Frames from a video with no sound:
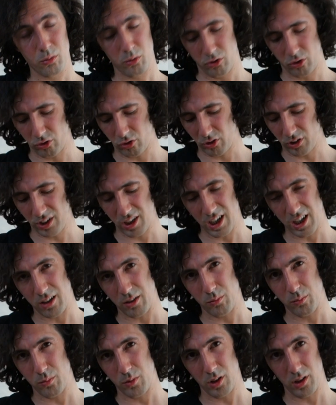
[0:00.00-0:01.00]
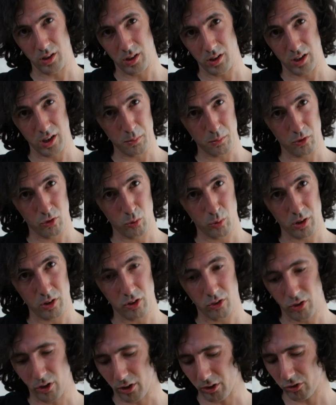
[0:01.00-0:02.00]
which is again in between
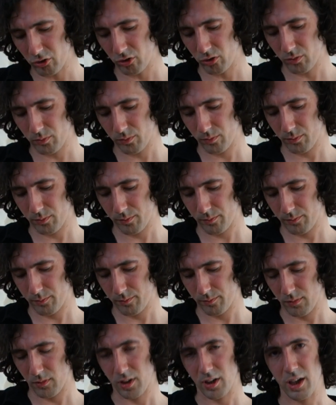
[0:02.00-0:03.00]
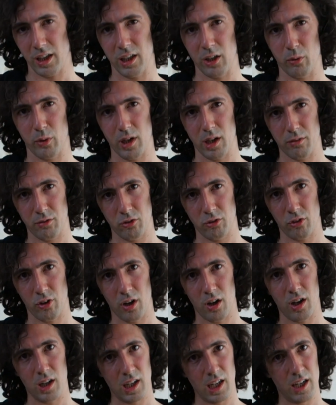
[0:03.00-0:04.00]
the dots, and then we have
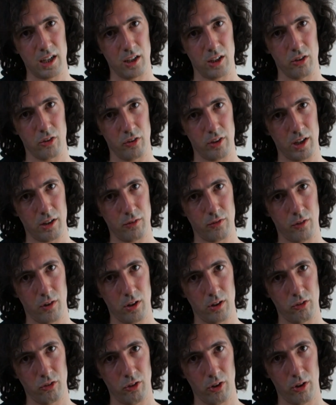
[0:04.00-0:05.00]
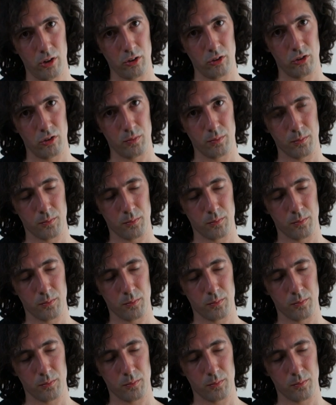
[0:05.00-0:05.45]
sa landing on that third dot.